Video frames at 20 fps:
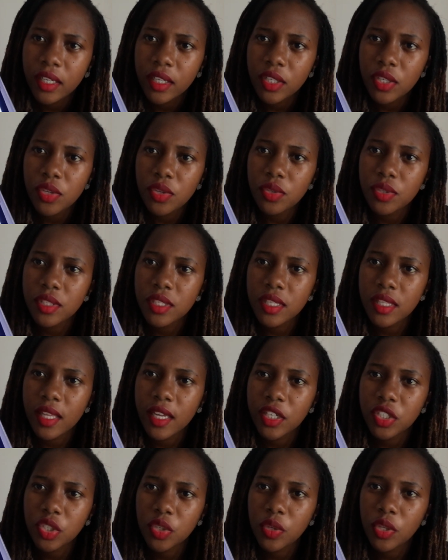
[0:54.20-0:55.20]
You see, they
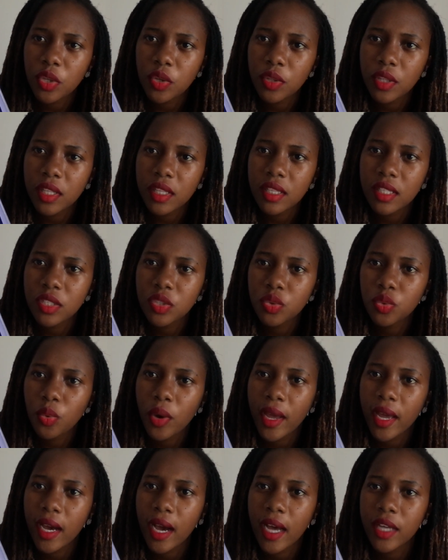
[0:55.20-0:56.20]
are showing you that this
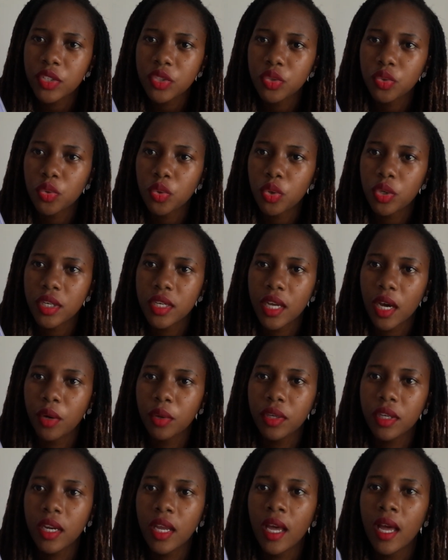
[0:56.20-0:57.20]
wire has to go
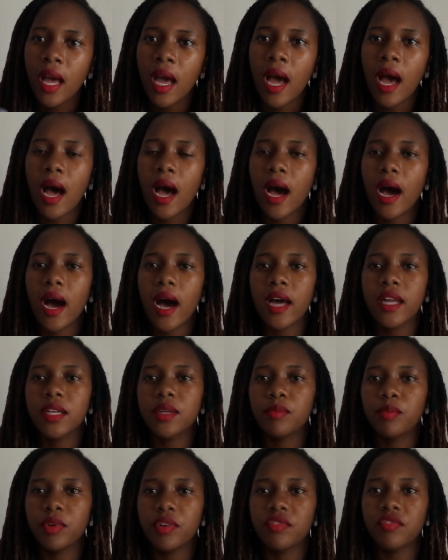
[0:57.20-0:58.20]
down,
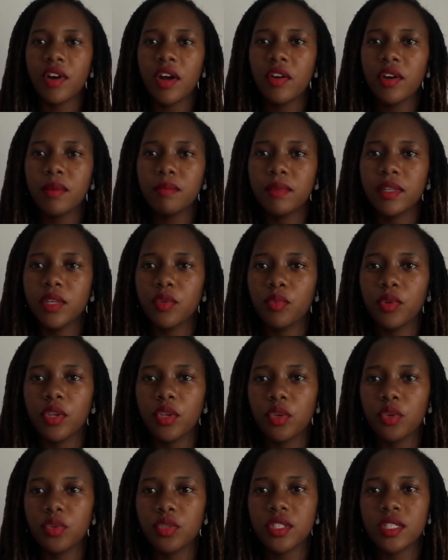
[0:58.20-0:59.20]
and preferably we
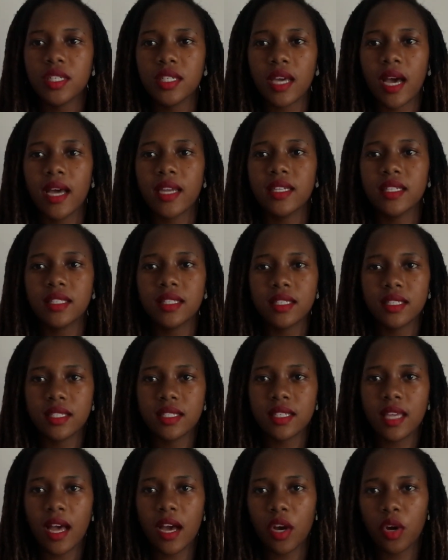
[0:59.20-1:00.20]
use it at
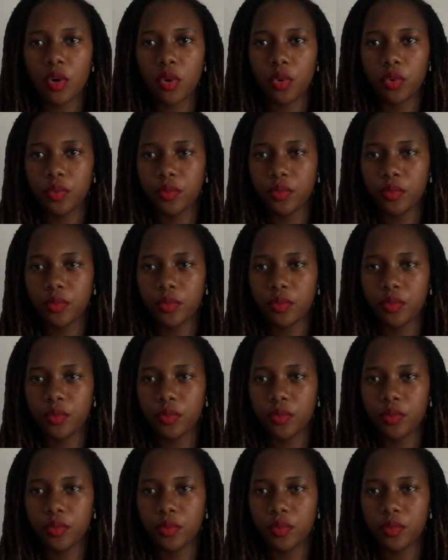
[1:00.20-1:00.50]
this angle,